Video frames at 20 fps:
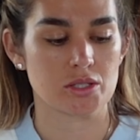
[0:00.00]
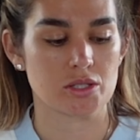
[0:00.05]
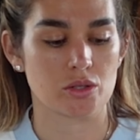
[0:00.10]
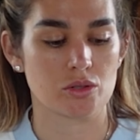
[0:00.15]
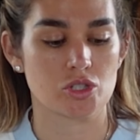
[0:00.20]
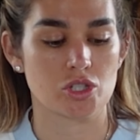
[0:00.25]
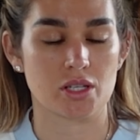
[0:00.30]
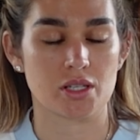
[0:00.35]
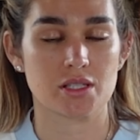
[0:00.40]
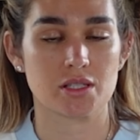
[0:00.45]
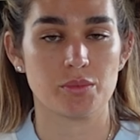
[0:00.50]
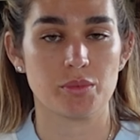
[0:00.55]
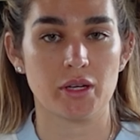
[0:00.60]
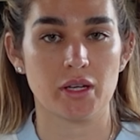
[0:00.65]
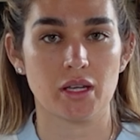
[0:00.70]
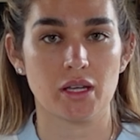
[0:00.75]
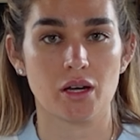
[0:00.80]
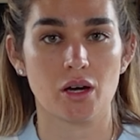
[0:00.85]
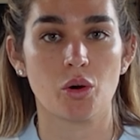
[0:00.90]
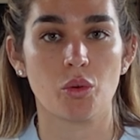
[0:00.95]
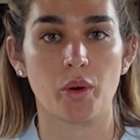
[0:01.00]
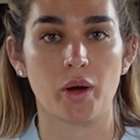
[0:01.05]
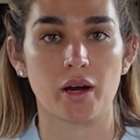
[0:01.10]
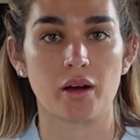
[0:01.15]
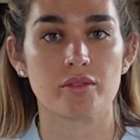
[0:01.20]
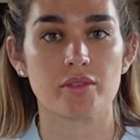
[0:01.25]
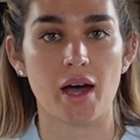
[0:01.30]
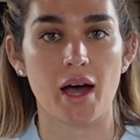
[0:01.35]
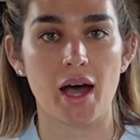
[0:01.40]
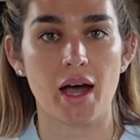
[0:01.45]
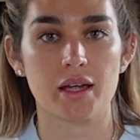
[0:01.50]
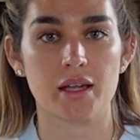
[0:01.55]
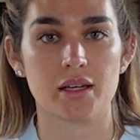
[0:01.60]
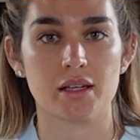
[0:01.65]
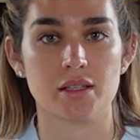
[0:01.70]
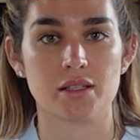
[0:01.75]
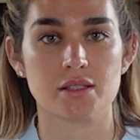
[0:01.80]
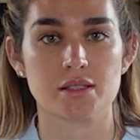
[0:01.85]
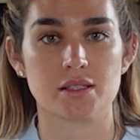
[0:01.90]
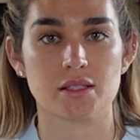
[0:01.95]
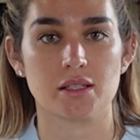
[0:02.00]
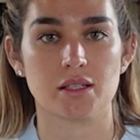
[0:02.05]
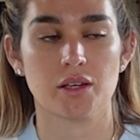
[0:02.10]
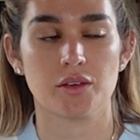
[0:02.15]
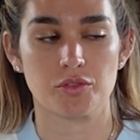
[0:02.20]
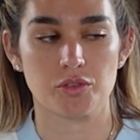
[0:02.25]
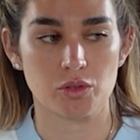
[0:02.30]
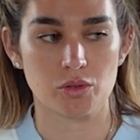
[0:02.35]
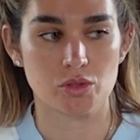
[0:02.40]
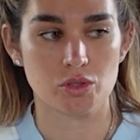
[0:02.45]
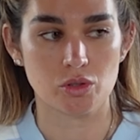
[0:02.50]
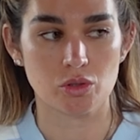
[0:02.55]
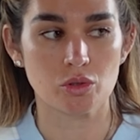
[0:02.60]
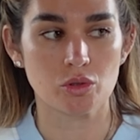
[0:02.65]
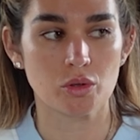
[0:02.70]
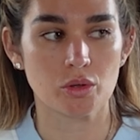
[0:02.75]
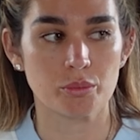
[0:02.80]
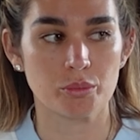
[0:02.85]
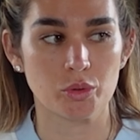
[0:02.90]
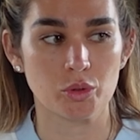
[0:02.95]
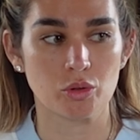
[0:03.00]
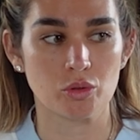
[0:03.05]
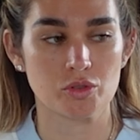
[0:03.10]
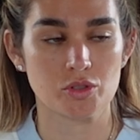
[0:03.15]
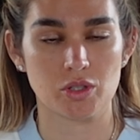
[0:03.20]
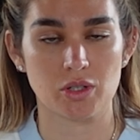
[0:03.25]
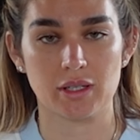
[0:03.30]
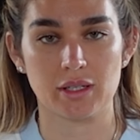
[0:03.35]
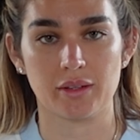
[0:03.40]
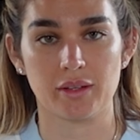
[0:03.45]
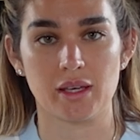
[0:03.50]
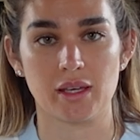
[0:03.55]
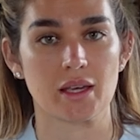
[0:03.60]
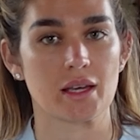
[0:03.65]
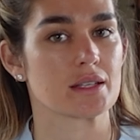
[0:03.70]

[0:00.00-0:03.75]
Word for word: So just be aware of that is if you do move to Italy,